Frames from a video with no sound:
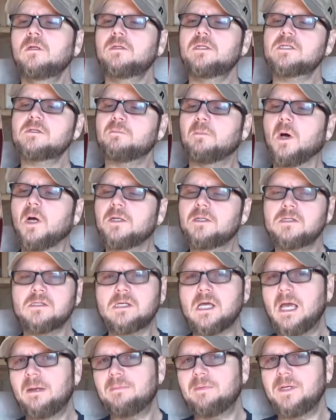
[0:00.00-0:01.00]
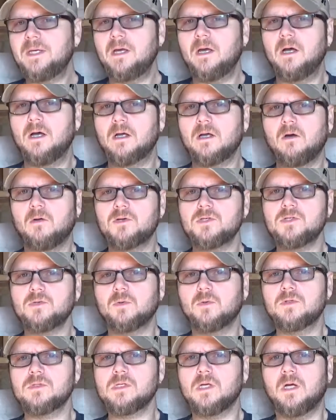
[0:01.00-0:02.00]
This Muntons
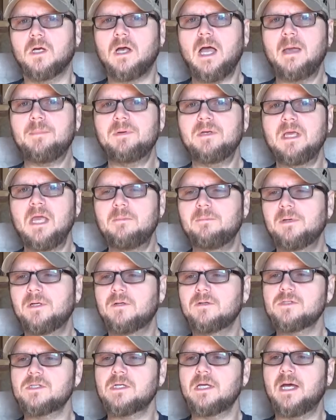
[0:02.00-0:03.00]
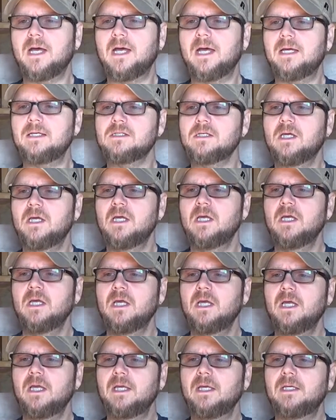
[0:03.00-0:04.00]
Connoisseurs IPA bitters, guys,
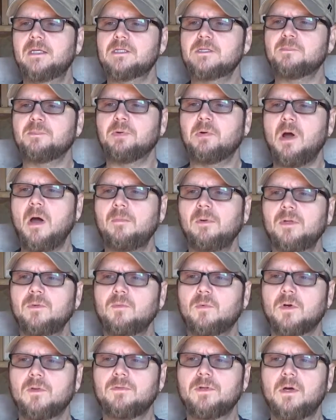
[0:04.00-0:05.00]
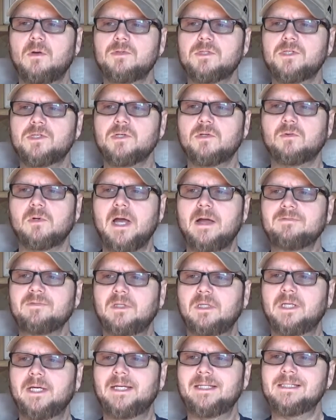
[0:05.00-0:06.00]
is probably one of those that you're going to have
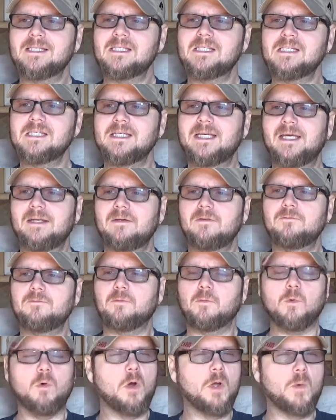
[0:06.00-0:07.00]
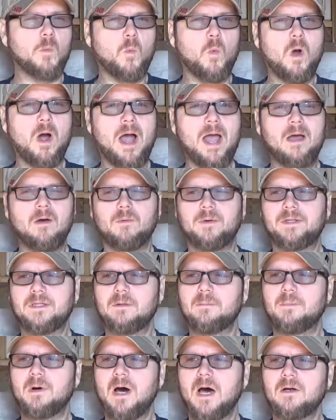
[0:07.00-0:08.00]
to let and sit for a while in
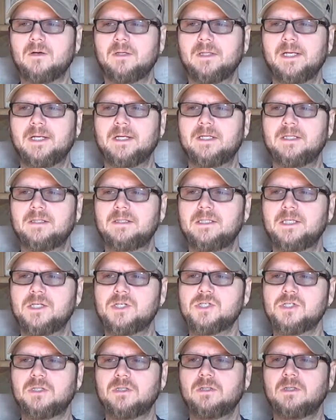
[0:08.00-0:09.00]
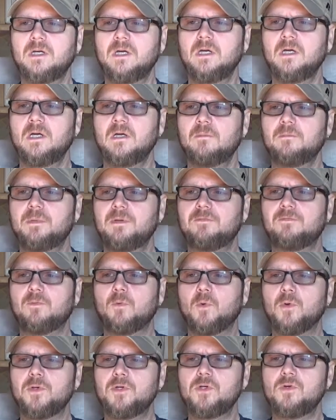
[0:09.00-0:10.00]
the bottle, let it condition
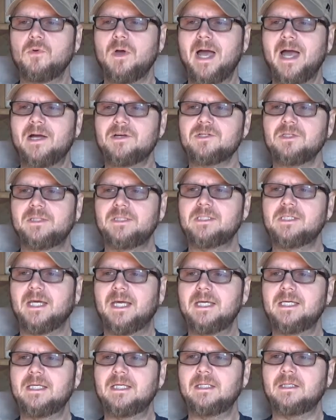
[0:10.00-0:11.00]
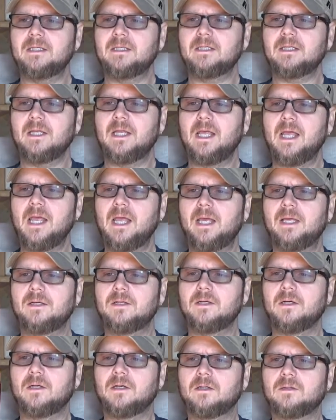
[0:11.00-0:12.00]
before you actually take it
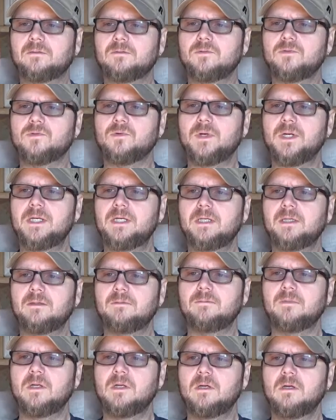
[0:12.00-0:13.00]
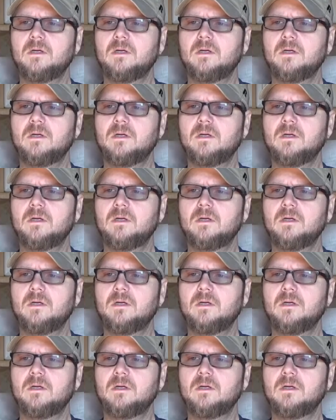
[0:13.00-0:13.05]
and drink it.